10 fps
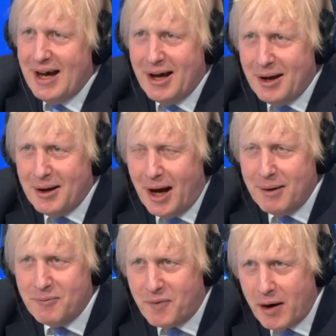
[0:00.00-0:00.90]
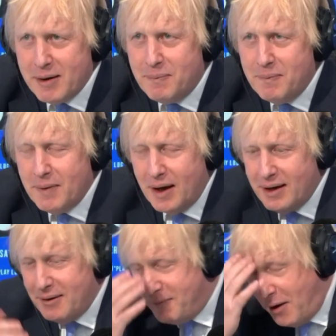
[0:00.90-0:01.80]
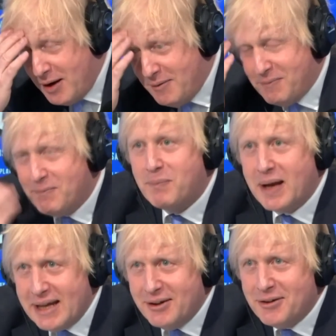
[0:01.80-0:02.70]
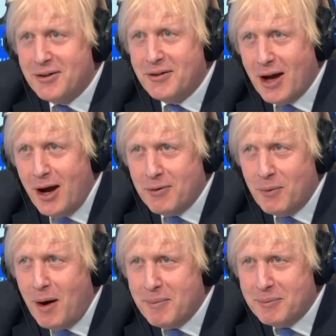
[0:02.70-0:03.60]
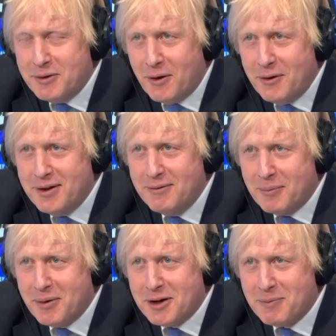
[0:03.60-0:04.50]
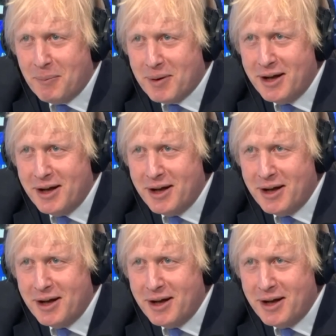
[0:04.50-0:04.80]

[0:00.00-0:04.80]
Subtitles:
I'm very, very pleased that the overwhelming majority of the British population...